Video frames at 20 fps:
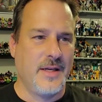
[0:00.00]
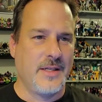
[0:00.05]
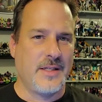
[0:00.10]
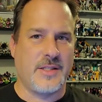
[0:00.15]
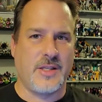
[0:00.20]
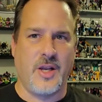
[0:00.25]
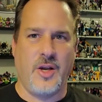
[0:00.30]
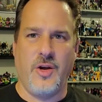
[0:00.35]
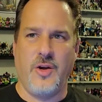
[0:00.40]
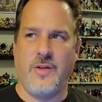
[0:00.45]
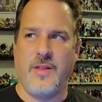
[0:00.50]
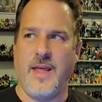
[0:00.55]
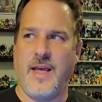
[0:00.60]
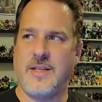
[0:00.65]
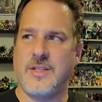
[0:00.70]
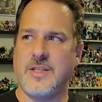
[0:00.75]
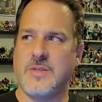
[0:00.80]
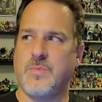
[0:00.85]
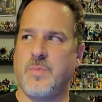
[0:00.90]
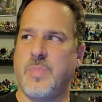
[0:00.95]
So
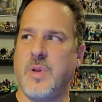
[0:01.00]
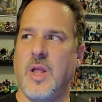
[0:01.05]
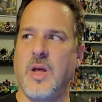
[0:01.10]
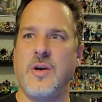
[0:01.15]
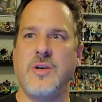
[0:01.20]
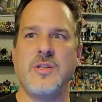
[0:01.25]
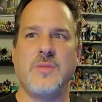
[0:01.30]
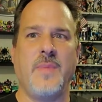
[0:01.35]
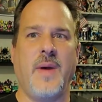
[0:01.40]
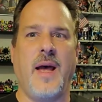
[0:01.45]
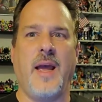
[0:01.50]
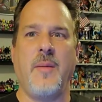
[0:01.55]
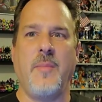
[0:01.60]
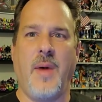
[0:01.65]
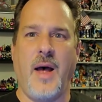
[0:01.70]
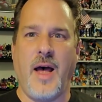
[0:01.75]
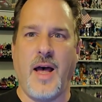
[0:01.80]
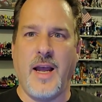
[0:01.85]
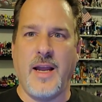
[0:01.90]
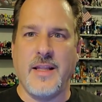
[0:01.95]
that just blows my
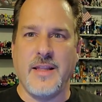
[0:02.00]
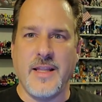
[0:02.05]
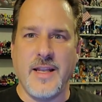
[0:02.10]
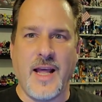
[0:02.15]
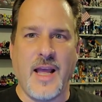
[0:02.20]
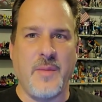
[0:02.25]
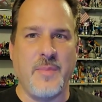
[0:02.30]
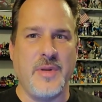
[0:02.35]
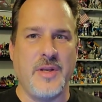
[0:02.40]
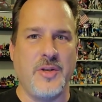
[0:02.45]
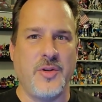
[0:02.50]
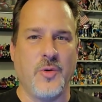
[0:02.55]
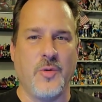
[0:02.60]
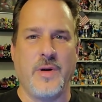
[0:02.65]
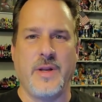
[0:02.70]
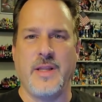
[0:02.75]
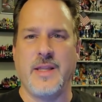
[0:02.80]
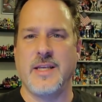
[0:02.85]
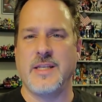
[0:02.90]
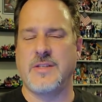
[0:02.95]
mind that I've been
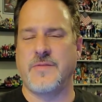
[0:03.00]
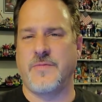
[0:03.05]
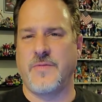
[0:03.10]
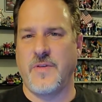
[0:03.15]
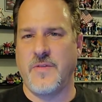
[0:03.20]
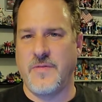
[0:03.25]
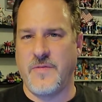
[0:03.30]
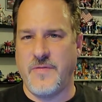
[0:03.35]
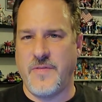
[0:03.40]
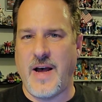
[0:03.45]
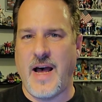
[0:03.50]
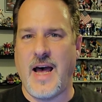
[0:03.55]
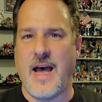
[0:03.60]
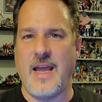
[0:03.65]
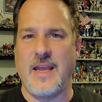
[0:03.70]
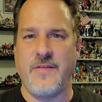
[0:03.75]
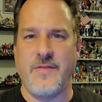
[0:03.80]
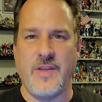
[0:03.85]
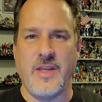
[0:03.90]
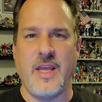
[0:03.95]
doing this for
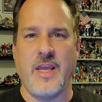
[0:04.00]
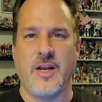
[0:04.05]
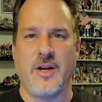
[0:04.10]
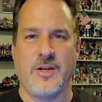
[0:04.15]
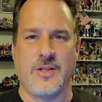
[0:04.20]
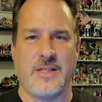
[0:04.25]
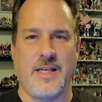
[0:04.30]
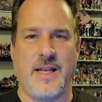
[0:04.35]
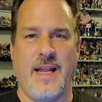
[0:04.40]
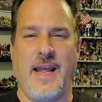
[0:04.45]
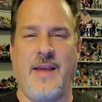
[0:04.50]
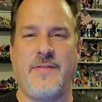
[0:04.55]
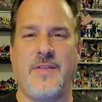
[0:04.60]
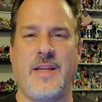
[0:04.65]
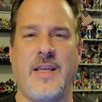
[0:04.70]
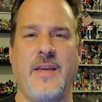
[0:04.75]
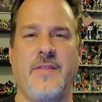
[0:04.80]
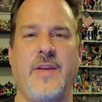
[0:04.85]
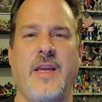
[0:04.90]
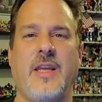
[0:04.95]
5 years, and I have to
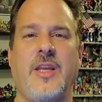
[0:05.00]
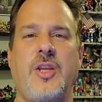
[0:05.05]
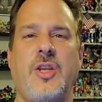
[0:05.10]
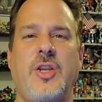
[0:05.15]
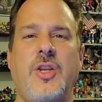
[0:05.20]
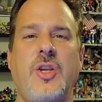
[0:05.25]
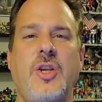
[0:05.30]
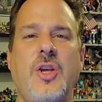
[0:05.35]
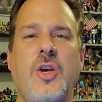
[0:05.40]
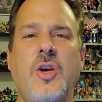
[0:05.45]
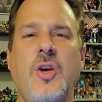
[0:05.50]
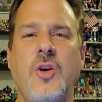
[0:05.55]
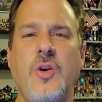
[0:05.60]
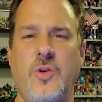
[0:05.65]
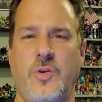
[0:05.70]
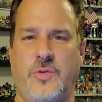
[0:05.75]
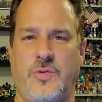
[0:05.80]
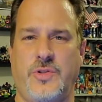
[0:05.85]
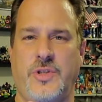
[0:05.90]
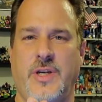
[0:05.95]
give a
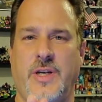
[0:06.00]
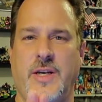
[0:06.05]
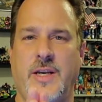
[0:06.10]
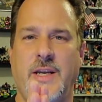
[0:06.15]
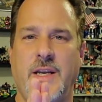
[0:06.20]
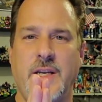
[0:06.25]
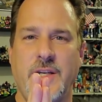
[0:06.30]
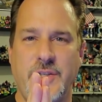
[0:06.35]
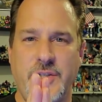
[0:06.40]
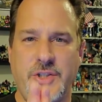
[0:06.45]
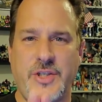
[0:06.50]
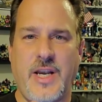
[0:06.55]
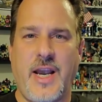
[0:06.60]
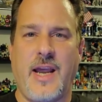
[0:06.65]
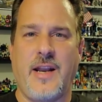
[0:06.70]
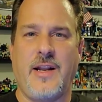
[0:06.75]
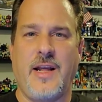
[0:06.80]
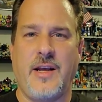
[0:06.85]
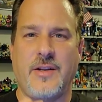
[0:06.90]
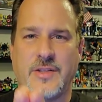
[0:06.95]
huge
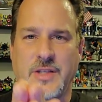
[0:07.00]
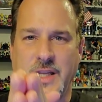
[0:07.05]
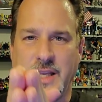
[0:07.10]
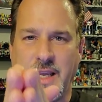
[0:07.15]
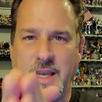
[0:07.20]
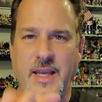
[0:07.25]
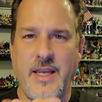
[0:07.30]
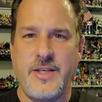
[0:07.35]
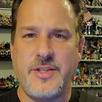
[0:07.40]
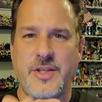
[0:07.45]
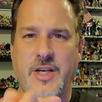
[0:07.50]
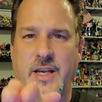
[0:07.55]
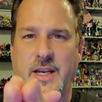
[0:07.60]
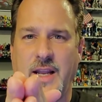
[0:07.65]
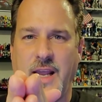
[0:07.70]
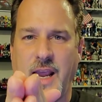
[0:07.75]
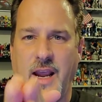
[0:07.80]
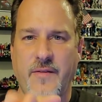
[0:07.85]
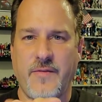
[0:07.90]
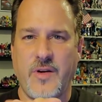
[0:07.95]
shout out to each
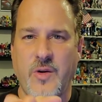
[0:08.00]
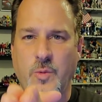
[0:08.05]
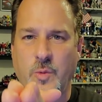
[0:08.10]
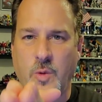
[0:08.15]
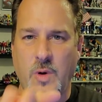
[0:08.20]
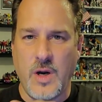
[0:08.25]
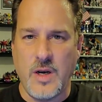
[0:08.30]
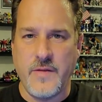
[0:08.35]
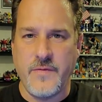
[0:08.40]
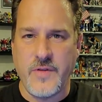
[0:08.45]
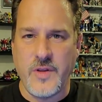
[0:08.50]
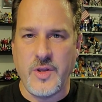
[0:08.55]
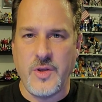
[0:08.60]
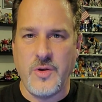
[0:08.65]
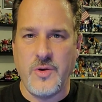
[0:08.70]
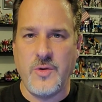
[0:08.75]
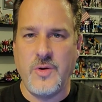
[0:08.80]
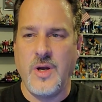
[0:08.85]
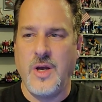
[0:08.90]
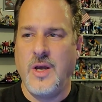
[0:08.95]
and every one of
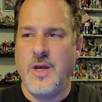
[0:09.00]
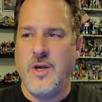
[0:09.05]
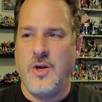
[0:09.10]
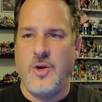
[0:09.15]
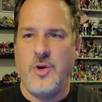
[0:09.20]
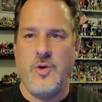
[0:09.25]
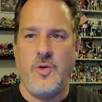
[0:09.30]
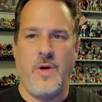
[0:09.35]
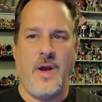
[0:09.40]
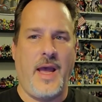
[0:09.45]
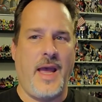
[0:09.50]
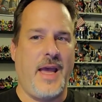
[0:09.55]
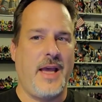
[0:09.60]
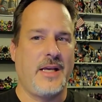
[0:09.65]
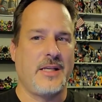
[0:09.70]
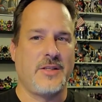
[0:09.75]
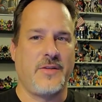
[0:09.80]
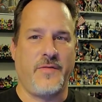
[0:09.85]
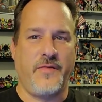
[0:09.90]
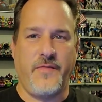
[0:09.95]
you who
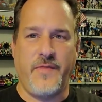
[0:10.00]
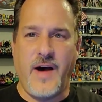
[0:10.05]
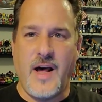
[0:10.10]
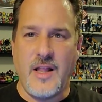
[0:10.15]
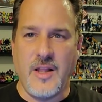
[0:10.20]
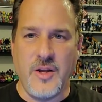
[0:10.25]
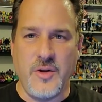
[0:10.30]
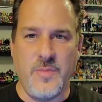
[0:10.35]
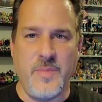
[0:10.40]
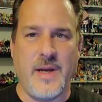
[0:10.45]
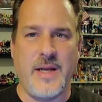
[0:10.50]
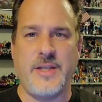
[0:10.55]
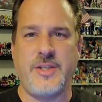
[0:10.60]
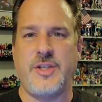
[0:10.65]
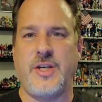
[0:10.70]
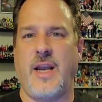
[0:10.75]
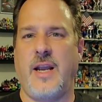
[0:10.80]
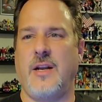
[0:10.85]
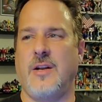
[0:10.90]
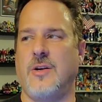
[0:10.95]
has followed my
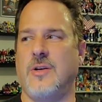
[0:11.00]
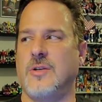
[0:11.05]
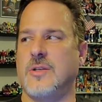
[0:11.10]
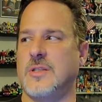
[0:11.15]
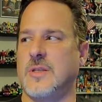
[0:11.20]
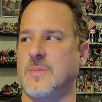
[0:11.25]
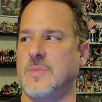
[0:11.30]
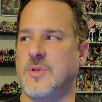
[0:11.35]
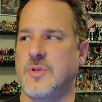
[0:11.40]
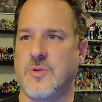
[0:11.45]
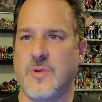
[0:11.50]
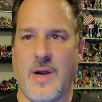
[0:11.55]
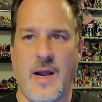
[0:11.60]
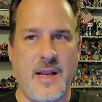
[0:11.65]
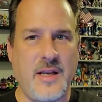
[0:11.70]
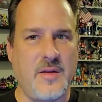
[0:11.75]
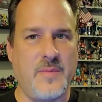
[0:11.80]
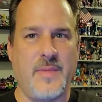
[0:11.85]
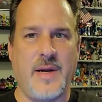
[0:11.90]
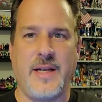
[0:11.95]
channel,
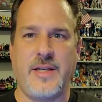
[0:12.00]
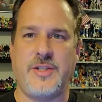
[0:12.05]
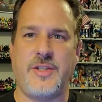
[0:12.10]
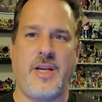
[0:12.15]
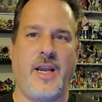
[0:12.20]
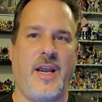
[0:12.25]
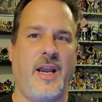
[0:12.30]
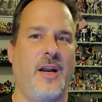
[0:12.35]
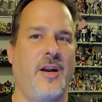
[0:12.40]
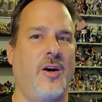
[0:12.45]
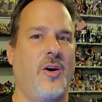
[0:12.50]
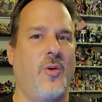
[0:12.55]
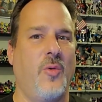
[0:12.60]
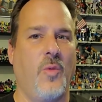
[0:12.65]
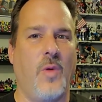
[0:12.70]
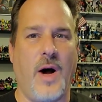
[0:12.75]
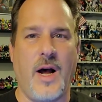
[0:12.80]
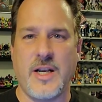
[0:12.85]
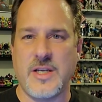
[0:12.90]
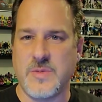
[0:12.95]
subscribed to my channel,
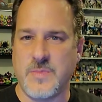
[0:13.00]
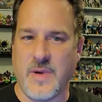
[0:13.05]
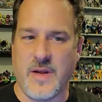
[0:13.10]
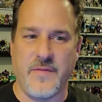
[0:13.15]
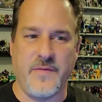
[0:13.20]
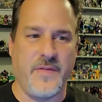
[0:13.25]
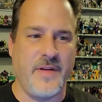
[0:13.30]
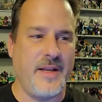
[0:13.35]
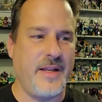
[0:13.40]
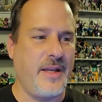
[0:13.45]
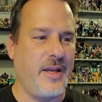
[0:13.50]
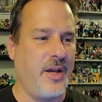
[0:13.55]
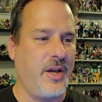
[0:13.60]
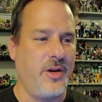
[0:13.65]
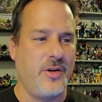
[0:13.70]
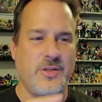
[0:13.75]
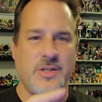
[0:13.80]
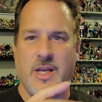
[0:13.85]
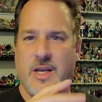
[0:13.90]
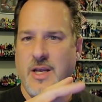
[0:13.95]
watched my
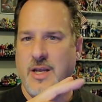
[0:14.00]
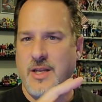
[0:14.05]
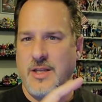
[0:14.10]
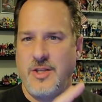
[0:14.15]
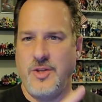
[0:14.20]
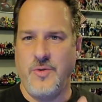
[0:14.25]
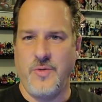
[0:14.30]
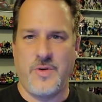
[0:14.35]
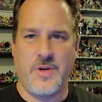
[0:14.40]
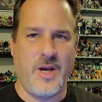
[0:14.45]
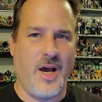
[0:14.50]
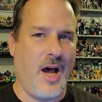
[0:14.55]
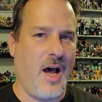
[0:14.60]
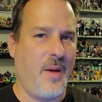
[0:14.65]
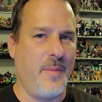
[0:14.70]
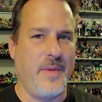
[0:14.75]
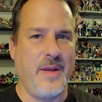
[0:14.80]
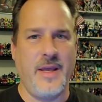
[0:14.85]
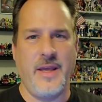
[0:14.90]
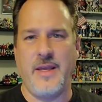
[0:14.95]
videos, you
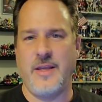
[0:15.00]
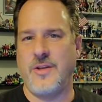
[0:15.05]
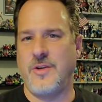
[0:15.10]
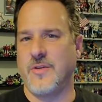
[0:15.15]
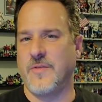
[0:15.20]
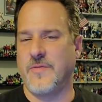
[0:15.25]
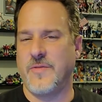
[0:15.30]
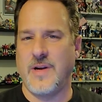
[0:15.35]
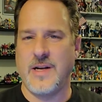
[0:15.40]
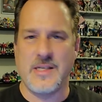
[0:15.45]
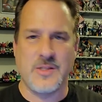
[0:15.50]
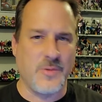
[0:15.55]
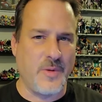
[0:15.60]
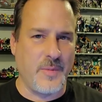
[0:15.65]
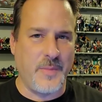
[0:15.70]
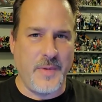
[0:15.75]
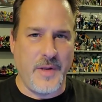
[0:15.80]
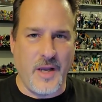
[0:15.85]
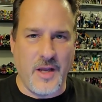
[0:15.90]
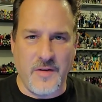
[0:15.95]
comment, you're friends
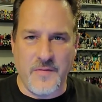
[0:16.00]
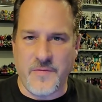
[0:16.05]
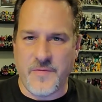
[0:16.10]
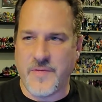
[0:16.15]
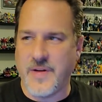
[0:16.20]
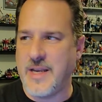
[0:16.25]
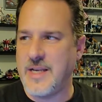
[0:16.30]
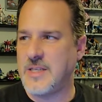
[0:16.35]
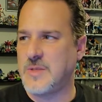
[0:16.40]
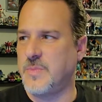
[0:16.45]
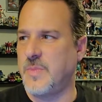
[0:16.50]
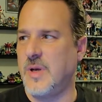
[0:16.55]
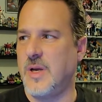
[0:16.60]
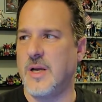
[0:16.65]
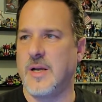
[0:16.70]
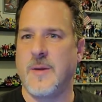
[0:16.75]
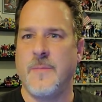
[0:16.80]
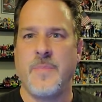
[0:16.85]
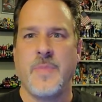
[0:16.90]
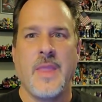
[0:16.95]
with me on
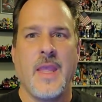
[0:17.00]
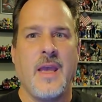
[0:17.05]
Facebook.